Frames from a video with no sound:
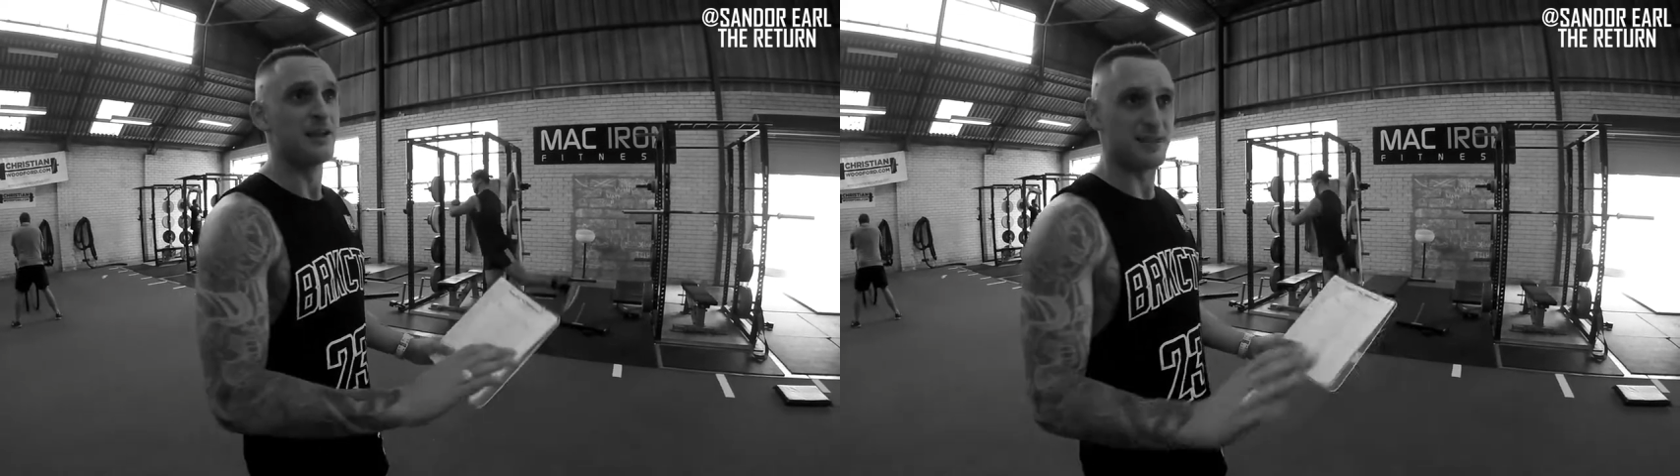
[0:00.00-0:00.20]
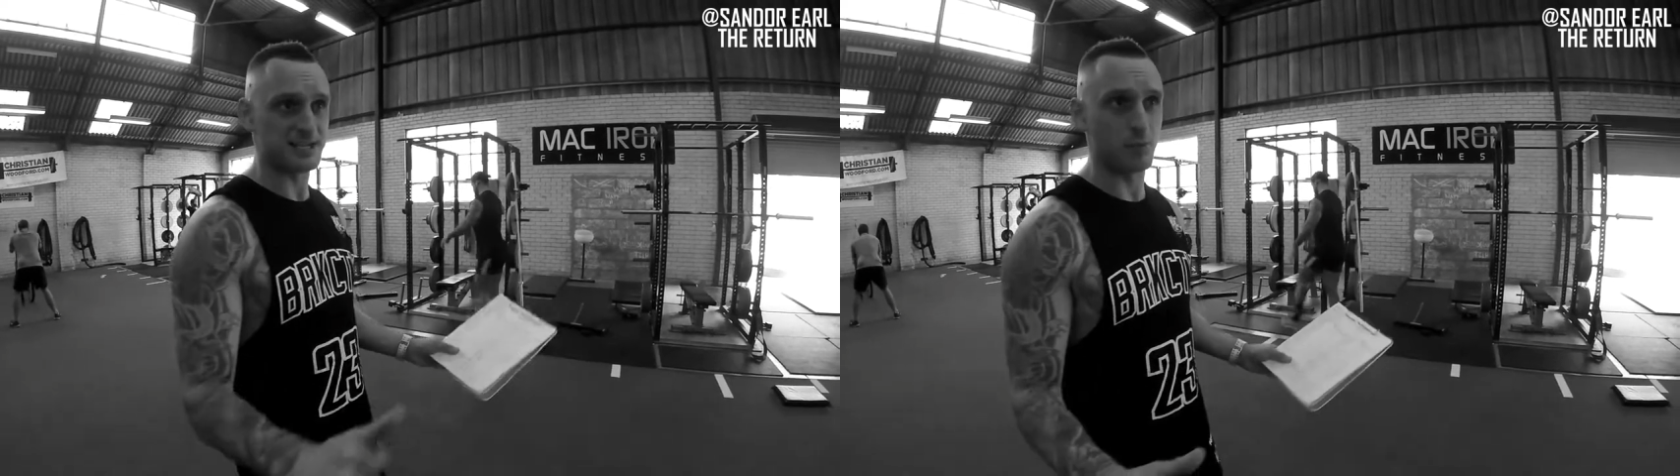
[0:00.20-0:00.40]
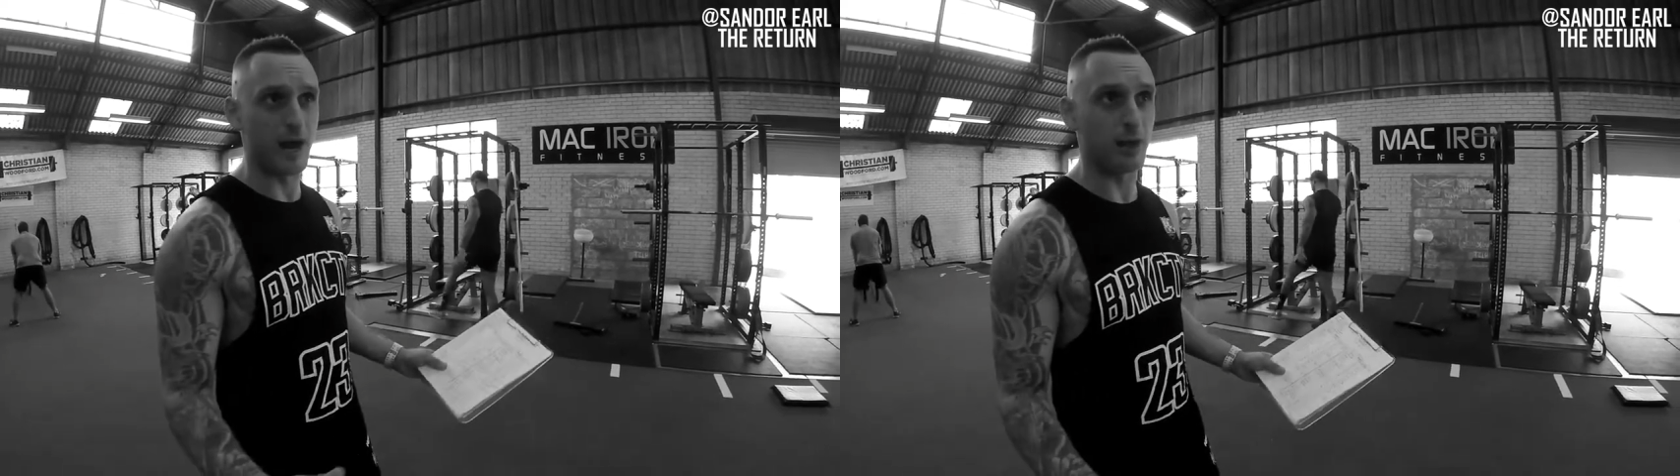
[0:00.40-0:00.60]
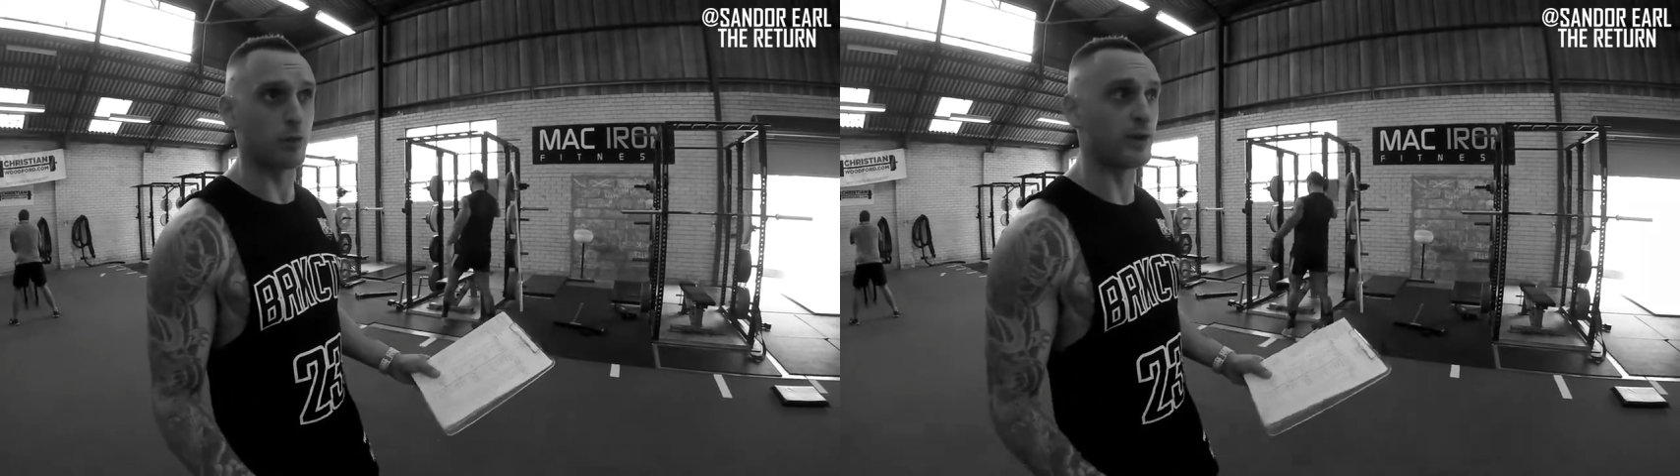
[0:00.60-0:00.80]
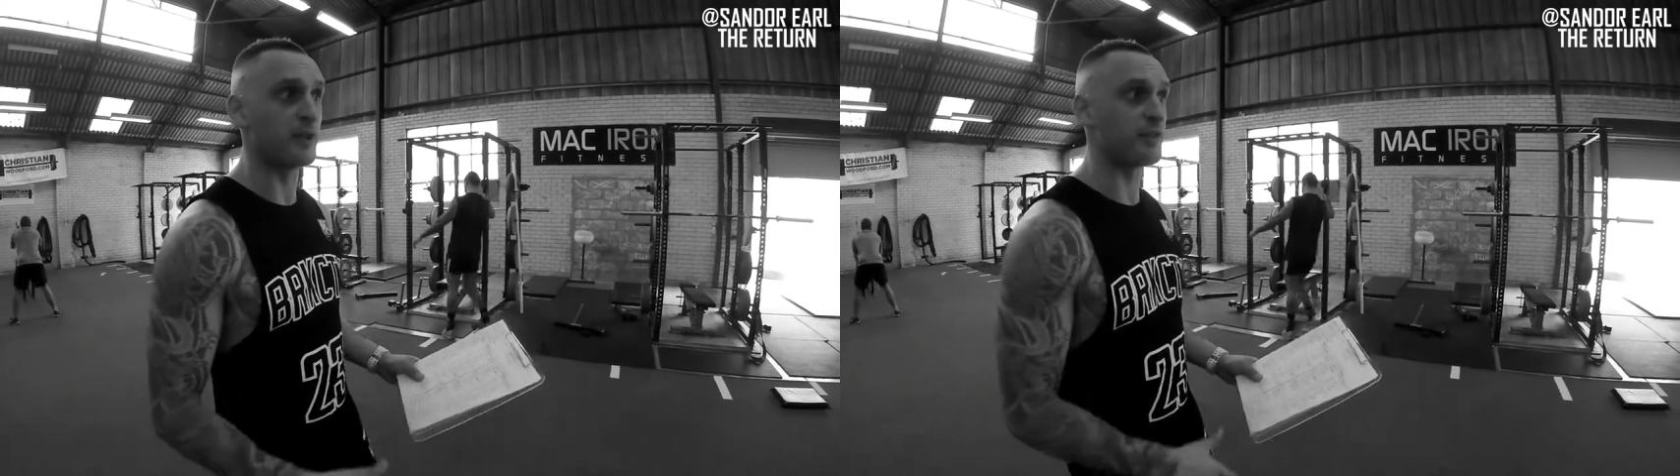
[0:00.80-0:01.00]
That's the way I
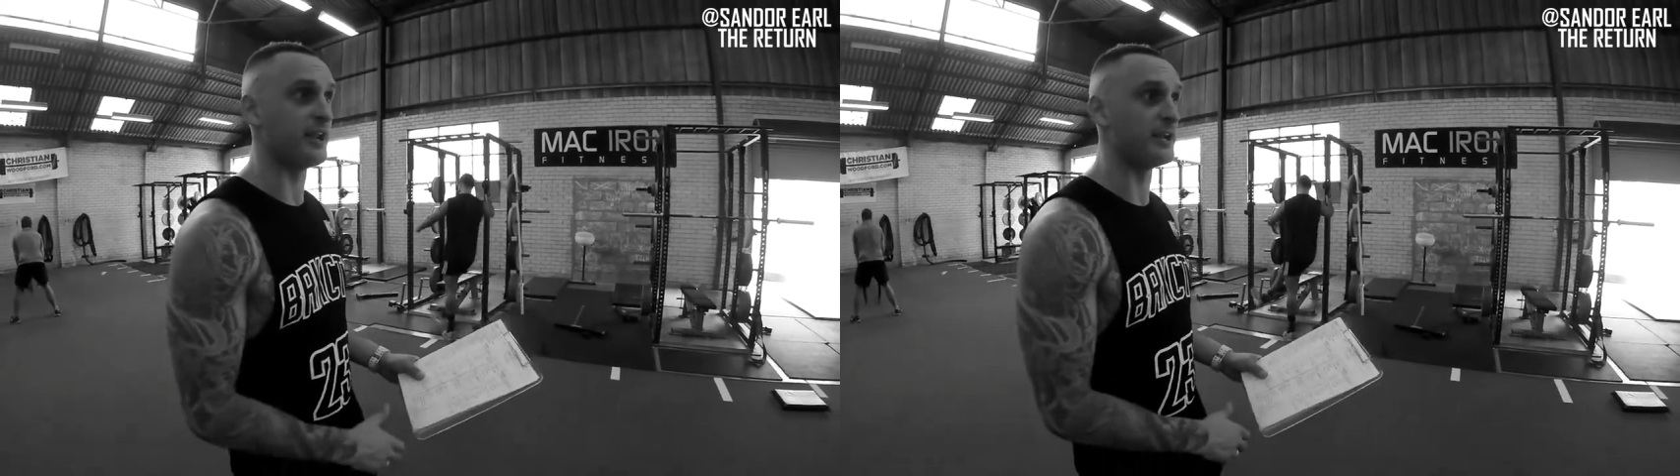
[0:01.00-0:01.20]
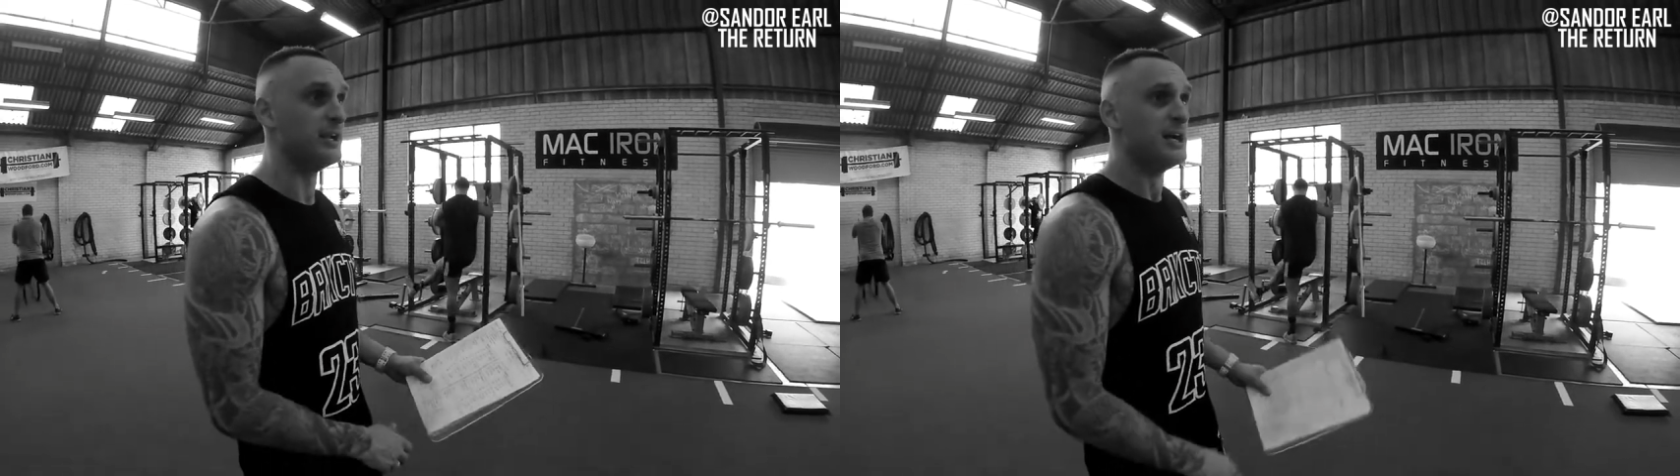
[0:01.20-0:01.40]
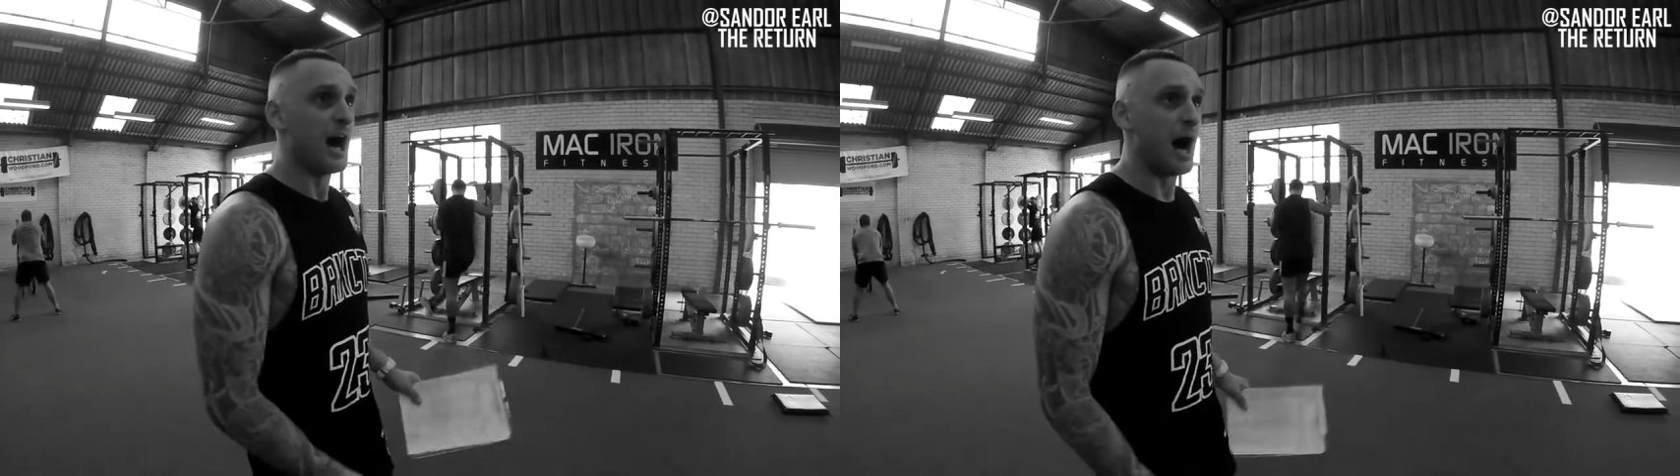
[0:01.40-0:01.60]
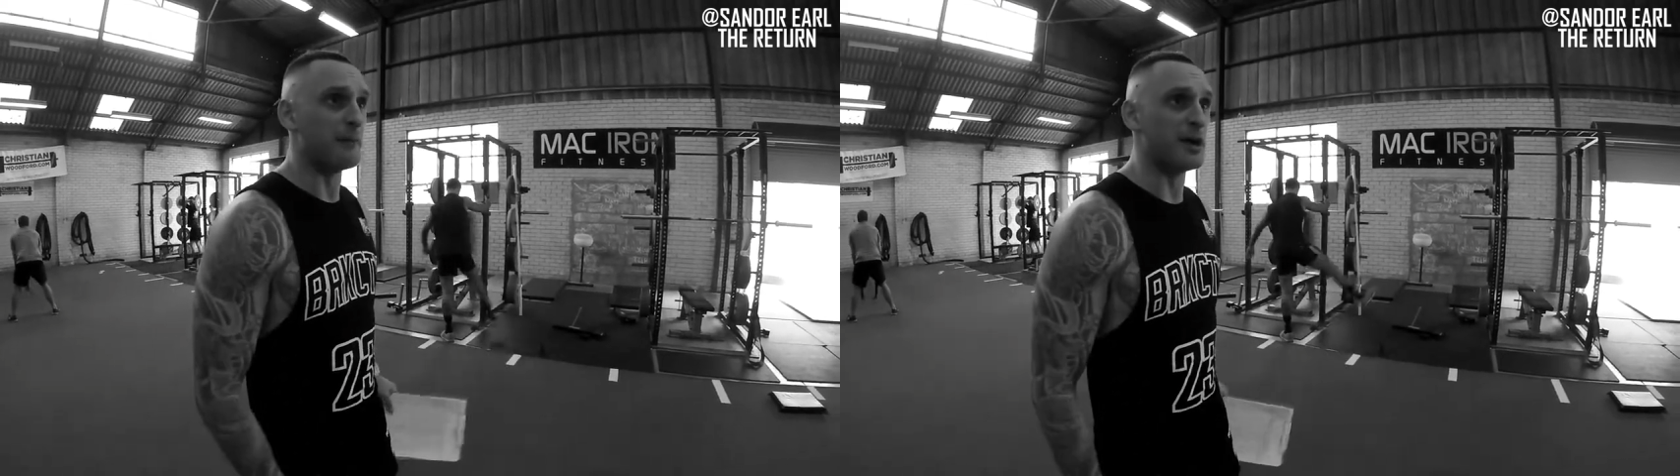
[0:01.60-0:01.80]
look at it. Thing um,